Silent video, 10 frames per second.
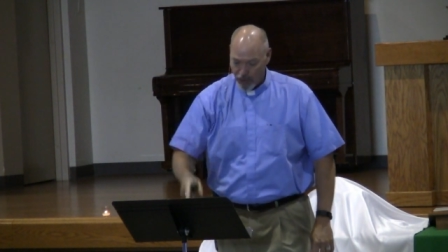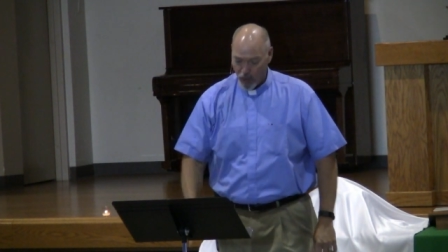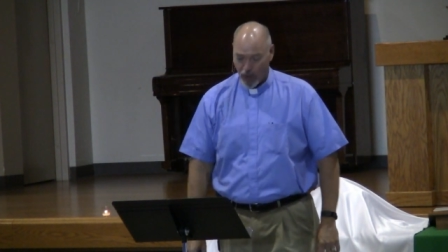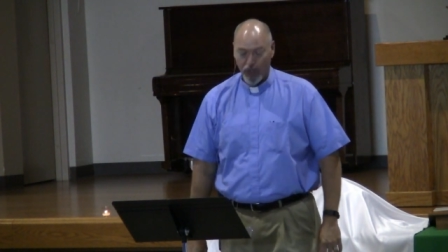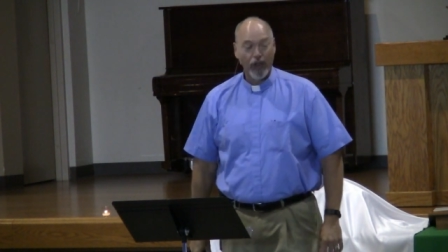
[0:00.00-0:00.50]
the
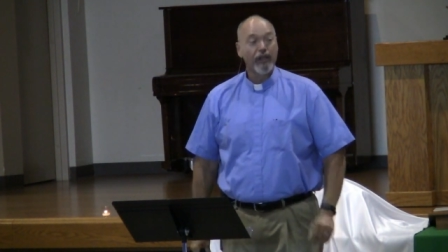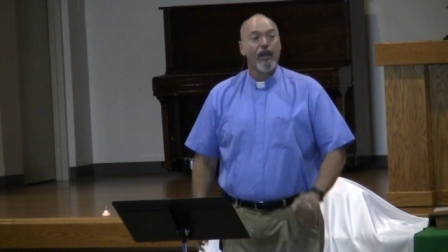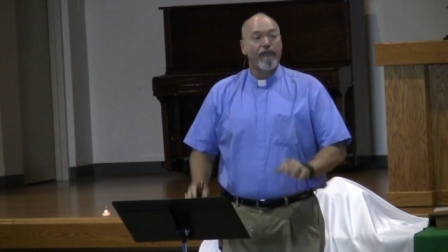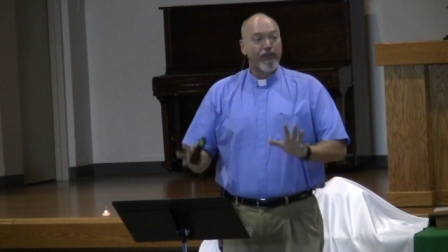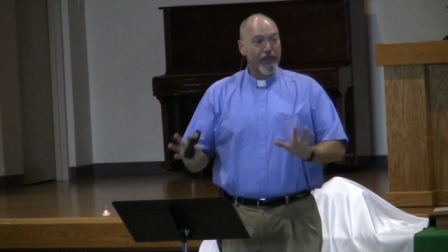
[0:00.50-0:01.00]
world
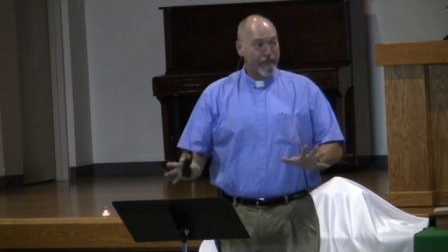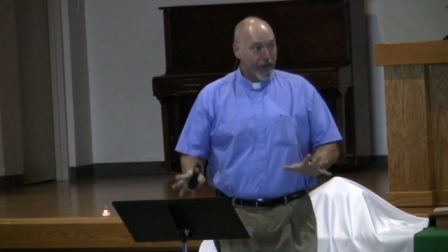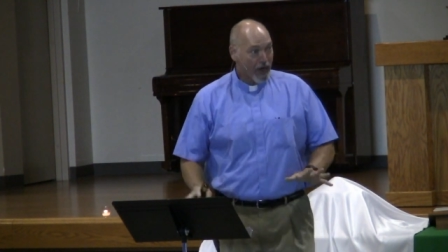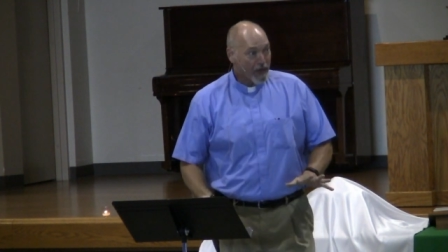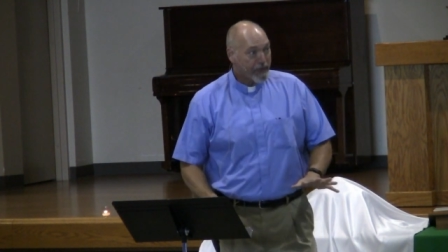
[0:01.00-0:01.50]
for the
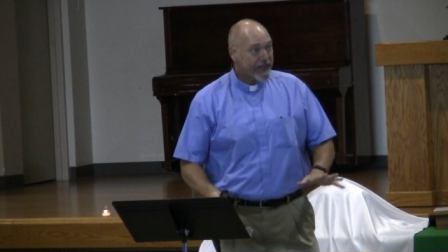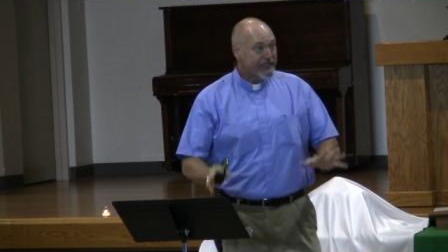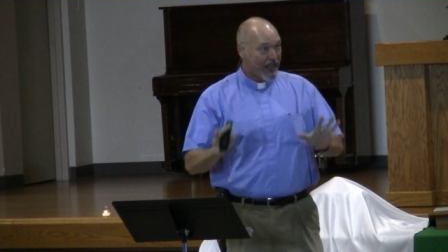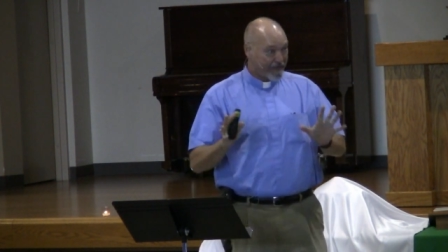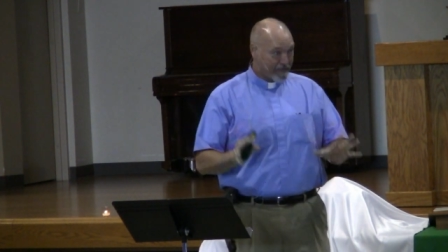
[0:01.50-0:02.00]

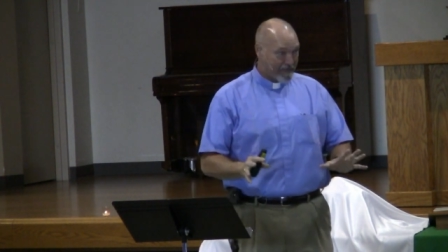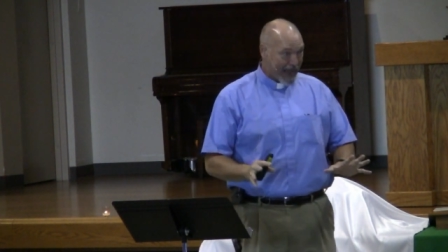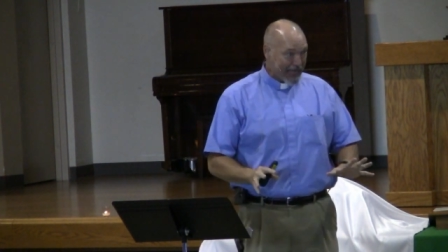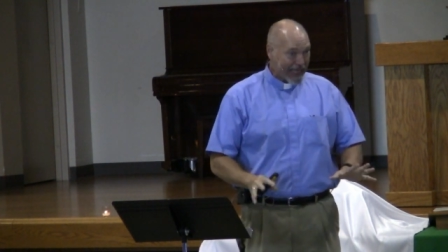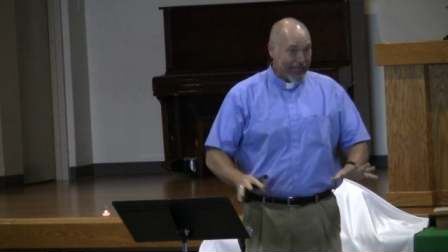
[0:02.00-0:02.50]
purpose of
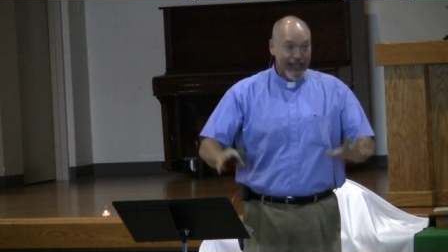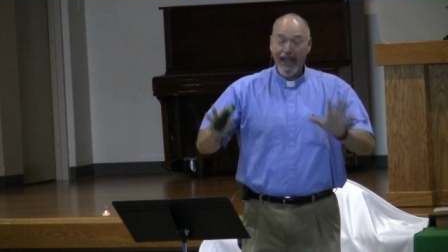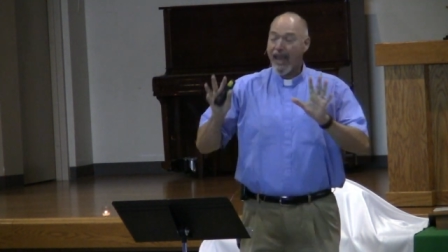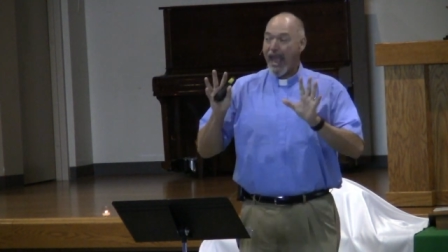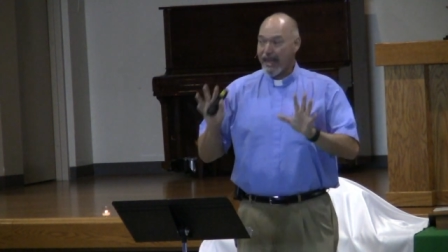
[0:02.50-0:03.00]
making
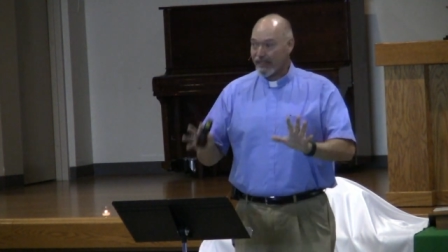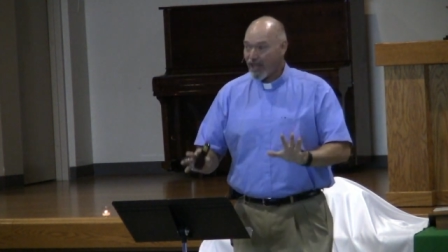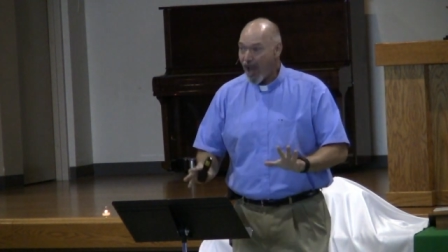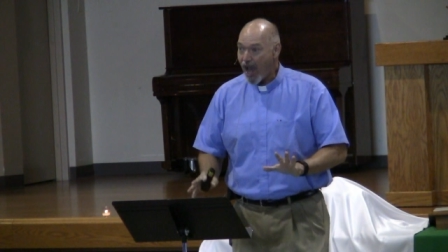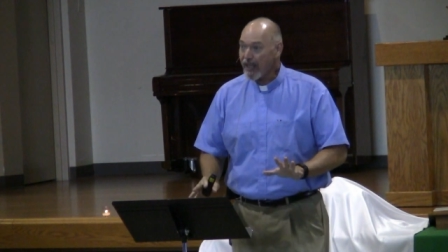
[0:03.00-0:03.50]
and
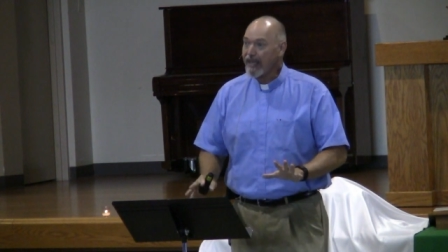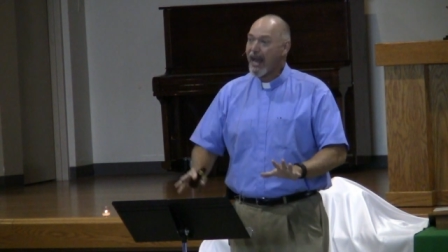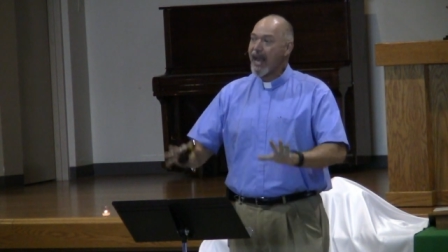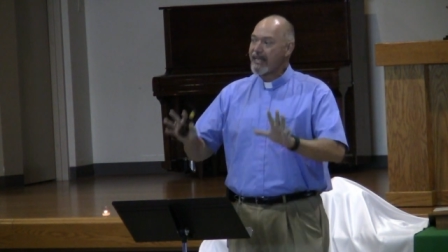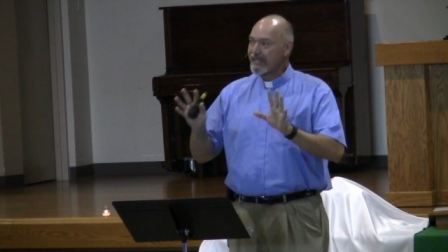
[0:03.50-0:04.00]

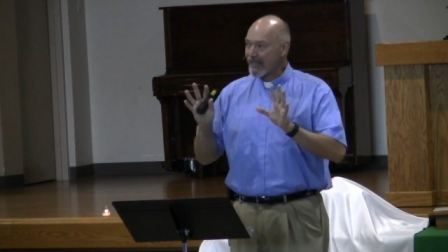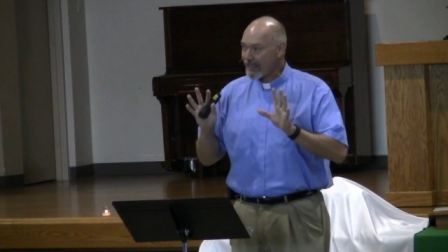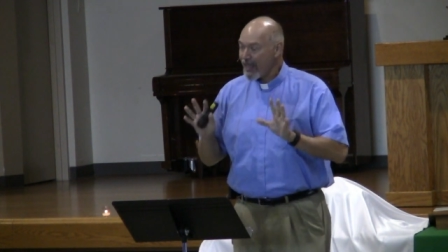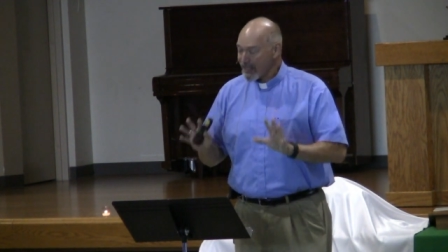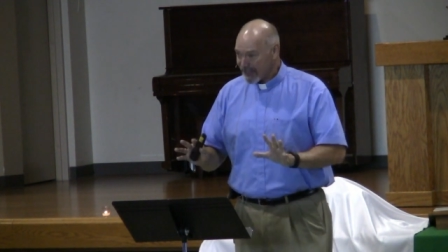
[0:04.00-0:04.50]

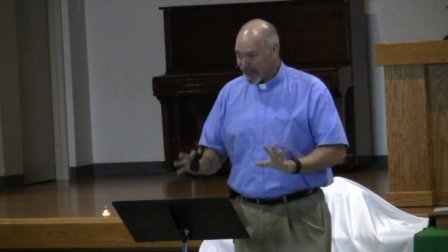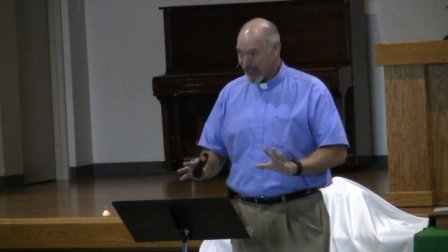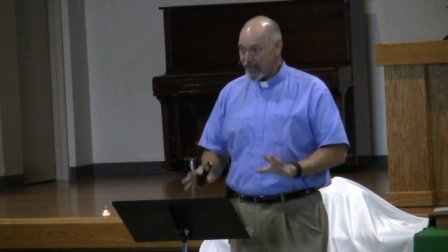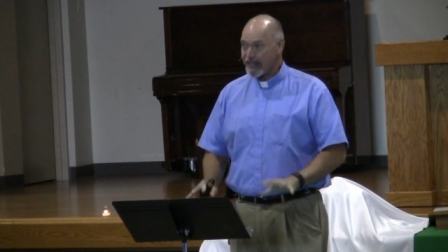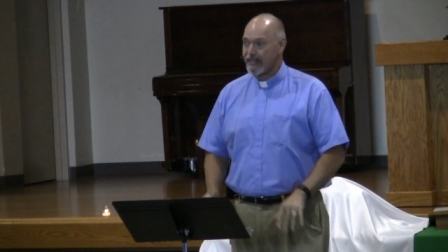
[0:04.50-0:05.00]
colonizing
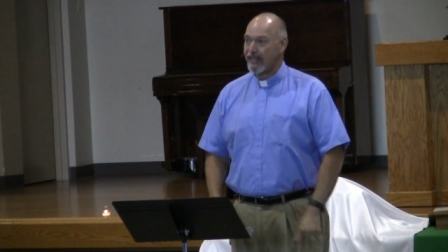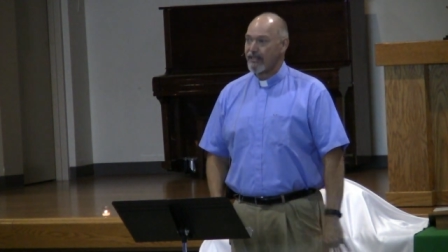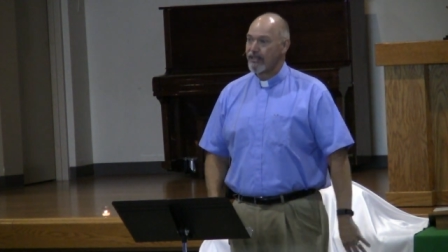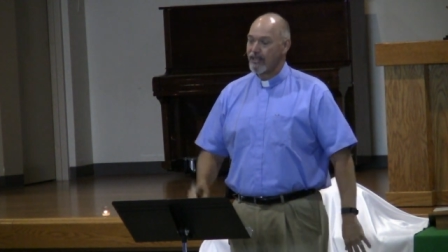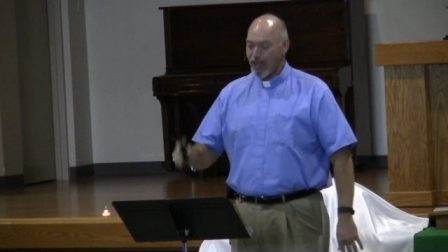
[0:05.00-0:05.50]

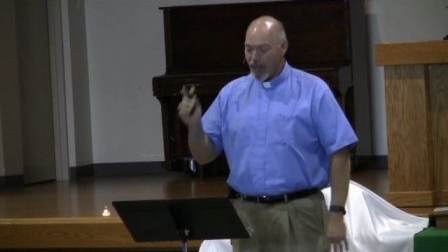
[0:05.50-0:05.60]
citizens